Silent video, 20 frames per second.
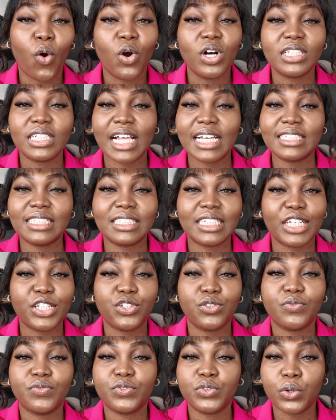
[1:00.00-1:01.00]
or let's say
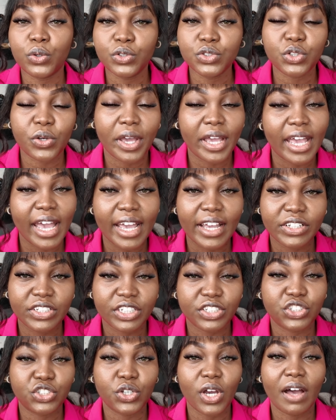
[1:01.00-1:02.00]
you've told your AI
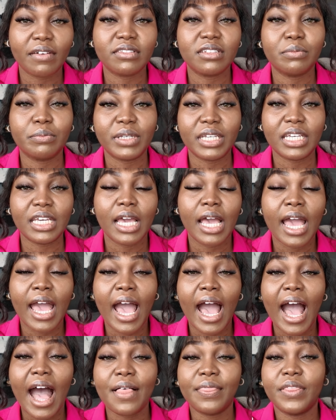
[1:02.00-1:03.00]
agent you have to be
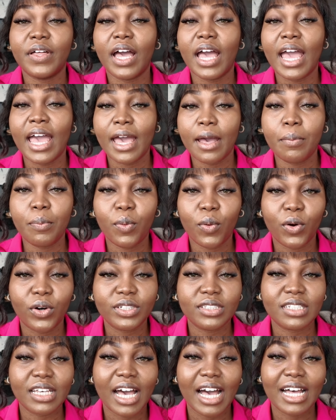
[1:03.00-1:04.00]
at the
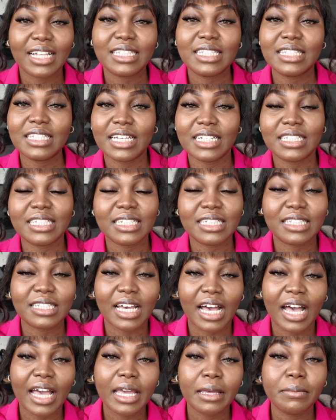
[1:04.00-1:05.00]
airport at certain
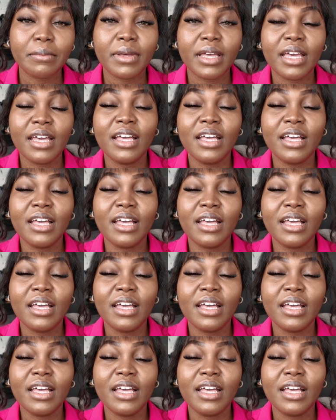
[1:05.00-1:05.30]
time.